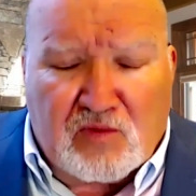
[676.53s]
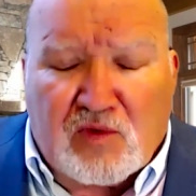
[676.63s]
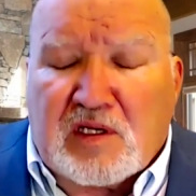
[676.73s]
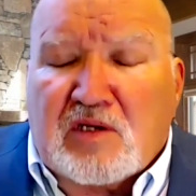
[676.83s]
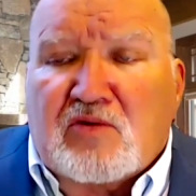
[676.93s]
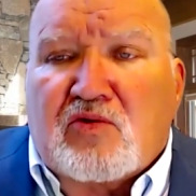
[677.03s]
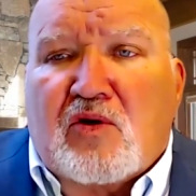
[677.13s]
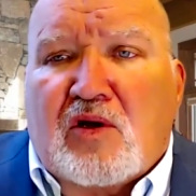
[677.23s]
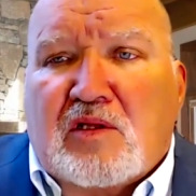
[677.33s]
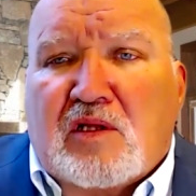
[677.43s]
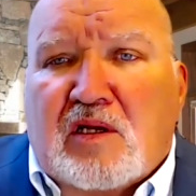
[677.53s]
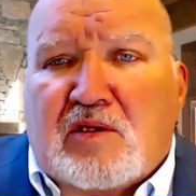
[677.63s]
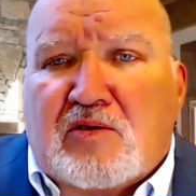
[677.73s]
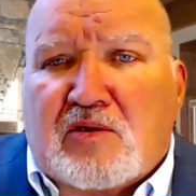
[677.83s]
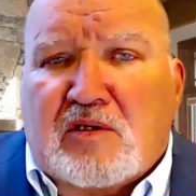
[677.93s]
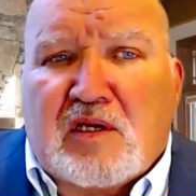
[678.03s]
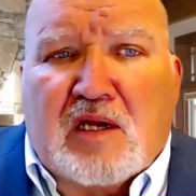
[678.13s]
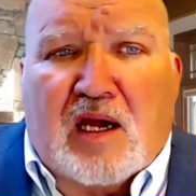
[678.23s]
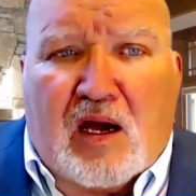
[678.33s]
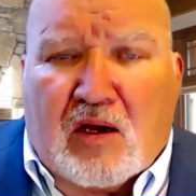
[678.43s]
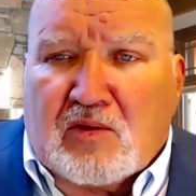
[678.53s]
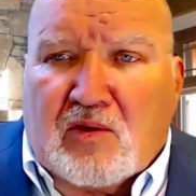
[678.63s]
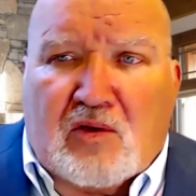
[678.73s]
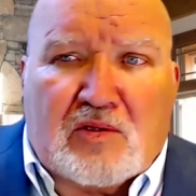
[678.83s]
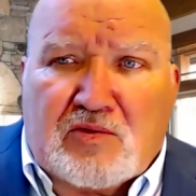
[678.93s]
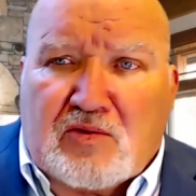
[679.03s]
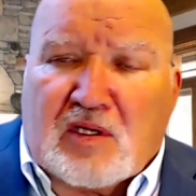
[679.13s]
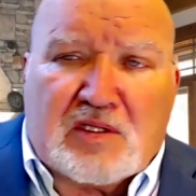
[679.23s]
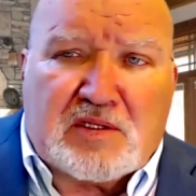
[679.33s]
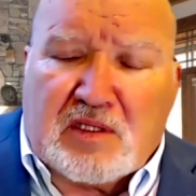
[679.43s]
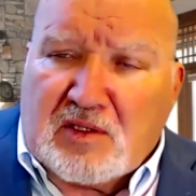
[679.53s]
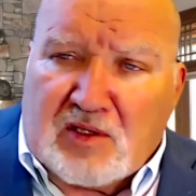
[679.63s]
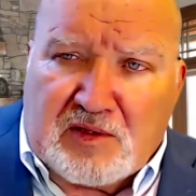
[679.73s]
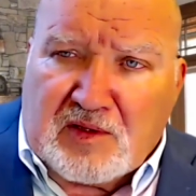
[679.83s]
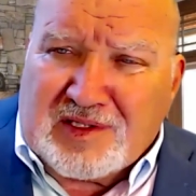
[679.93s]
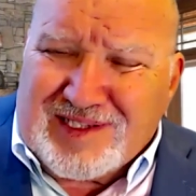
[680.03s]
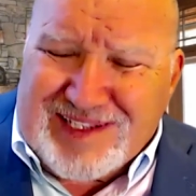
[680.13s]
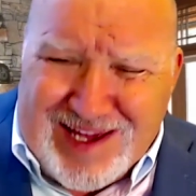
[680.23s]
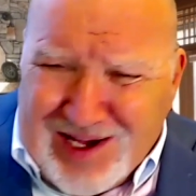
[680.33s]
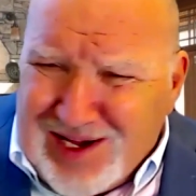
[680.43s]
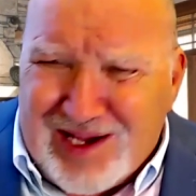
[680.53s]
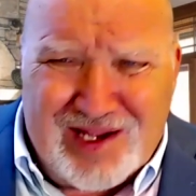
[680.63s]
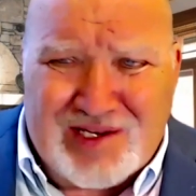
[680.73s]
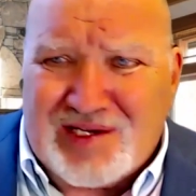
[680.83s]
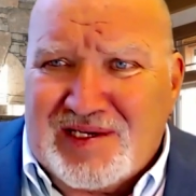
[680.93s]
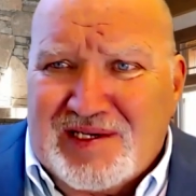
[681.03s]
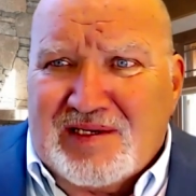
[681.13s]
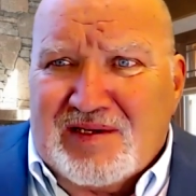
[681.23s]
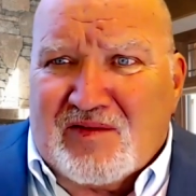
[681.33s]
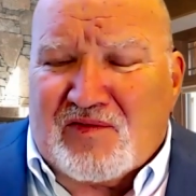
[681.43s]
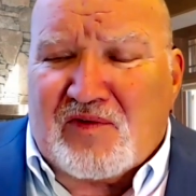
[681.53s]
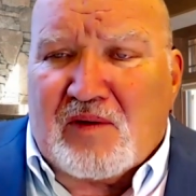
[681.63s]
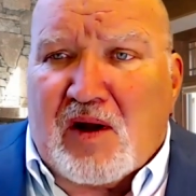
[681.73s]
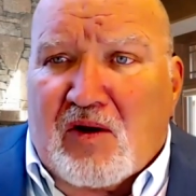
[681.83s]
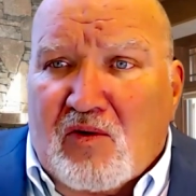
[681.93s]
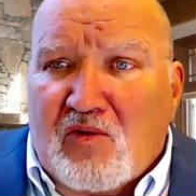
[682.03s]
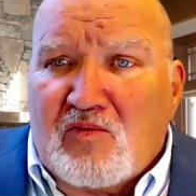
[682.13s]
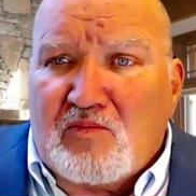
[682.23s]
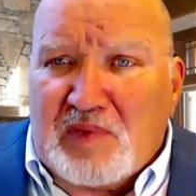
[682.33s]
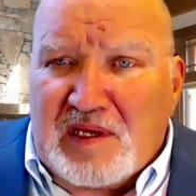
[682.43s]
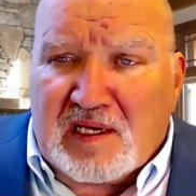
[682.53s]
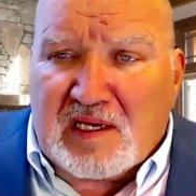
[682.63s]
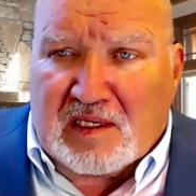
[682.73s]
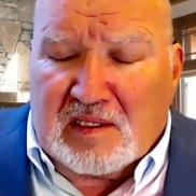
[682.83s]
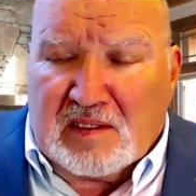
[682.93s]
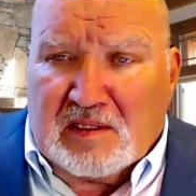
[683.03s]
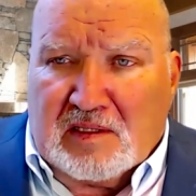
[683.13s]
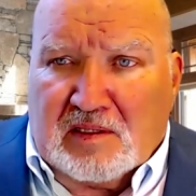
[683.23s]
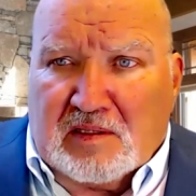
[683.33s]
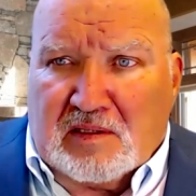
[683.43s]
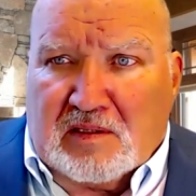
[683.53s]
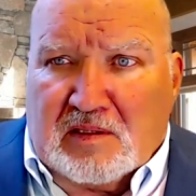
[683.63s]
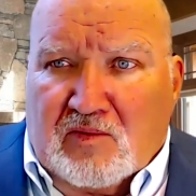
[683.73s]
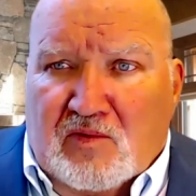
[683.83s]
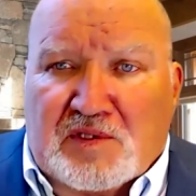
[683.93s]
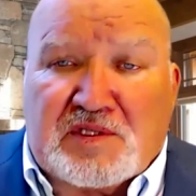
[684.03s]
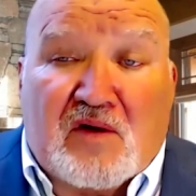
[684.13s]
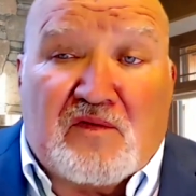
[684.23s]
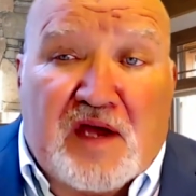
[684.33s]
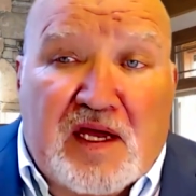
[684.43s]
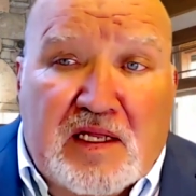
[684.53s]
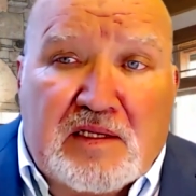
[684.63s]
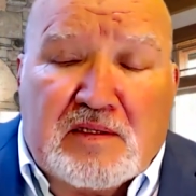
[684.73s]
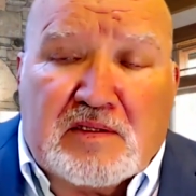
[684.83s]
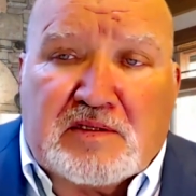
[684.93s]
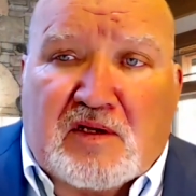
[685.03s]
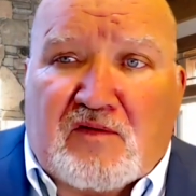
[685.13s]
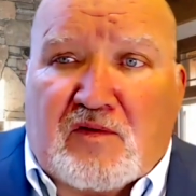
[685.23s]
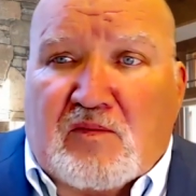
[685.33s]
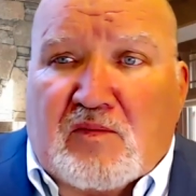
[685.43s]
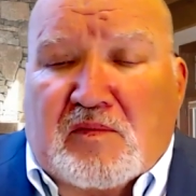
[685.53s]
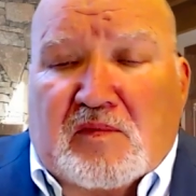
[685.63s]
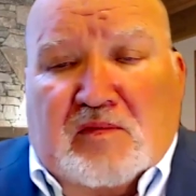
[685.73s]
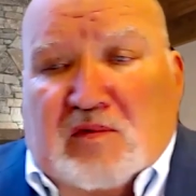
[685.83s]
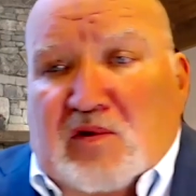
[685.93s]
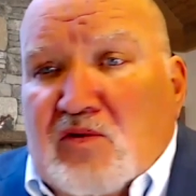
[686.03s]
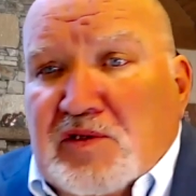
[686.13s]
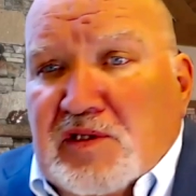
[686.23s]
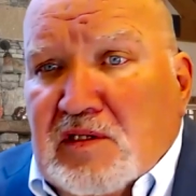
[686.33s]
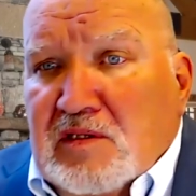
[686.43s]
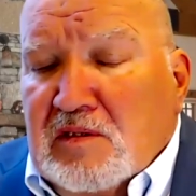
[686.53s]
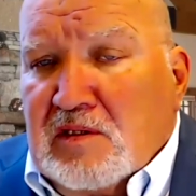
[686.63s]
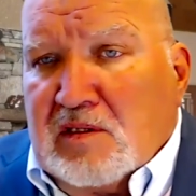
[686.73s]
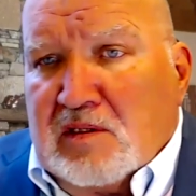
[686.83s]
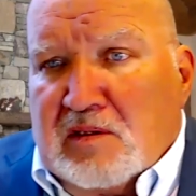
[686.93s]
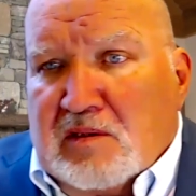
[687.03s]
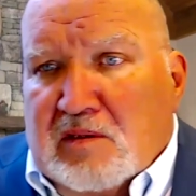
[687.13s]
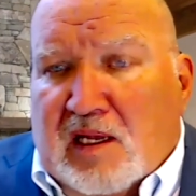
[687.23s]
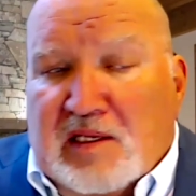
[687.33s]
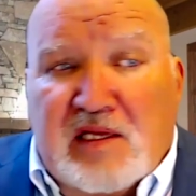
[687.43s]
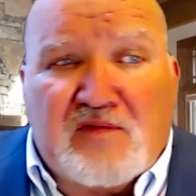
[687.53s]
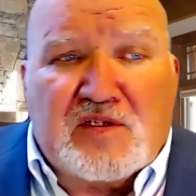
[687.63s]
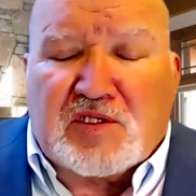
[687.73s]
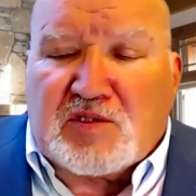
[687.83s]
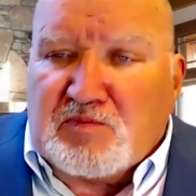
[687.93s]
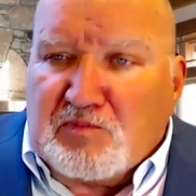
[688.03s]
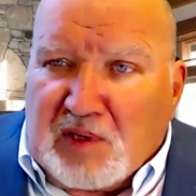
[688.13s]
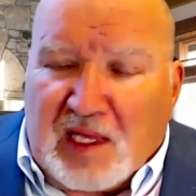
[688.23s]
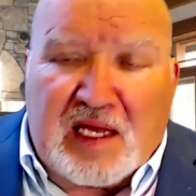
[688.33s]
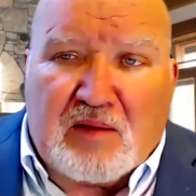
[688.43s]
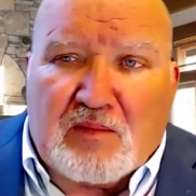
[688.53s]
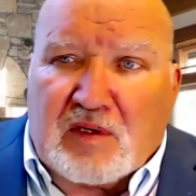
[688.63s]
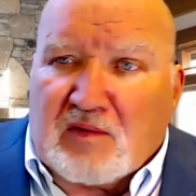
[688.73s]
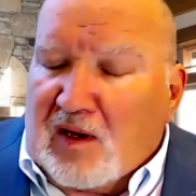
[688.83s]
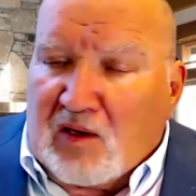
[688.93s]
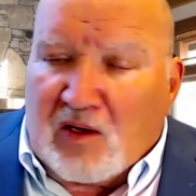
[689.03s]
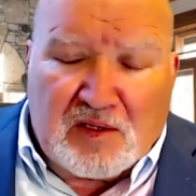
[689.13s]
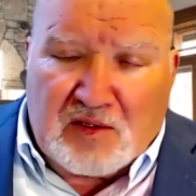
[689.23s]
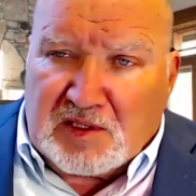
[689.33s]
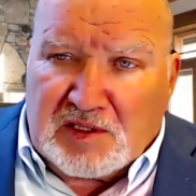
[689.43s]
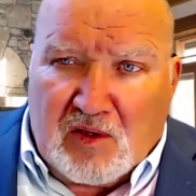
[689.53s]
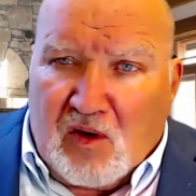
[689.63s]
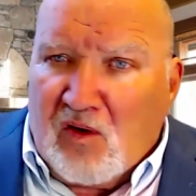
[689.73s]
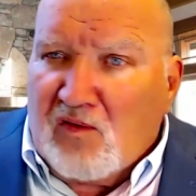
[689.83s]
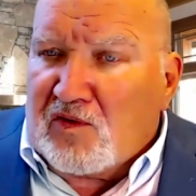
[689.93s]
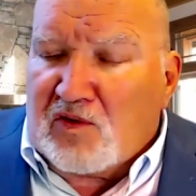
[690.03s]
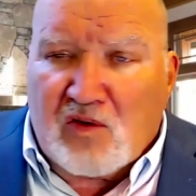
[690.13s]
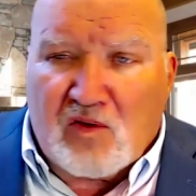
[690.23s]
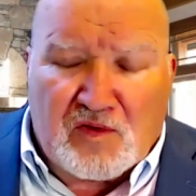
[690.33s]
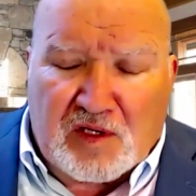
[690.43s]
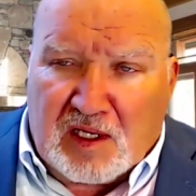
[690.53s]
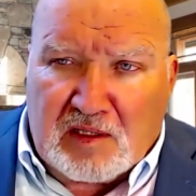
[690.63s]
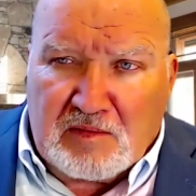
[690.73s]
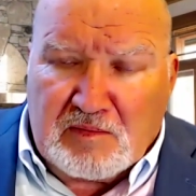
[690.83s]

We can crawl under alcohol, drugs, and other things and hide from our own being with self-hate, self-loathing, and even just blame on others over and over again.